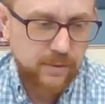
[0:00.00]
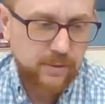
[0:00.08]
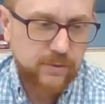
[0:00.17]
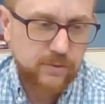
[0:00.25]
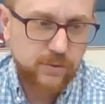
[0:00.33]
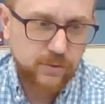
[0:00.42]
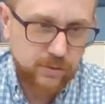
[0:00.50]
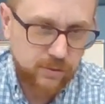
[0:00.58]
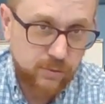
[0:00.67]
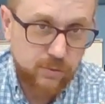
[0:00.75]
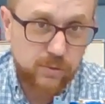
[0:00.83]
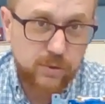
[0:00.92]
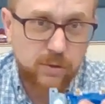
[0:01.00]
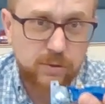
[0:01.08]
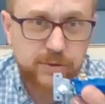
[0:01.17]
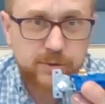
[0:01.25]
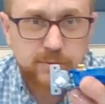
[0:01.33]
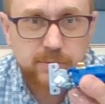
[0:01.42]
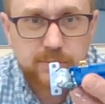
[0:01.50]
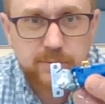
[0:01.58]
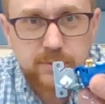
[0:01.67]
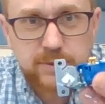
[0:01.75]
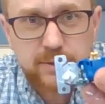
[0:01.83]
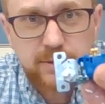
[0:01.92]
So your two gold screws
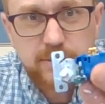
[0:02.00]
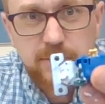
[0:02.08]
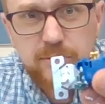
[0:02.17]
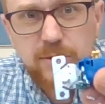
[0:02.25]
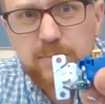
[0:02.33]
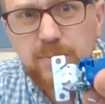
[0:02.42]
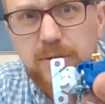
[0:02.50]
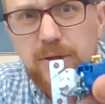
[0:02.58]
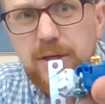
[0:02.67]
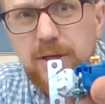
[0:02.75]
should be,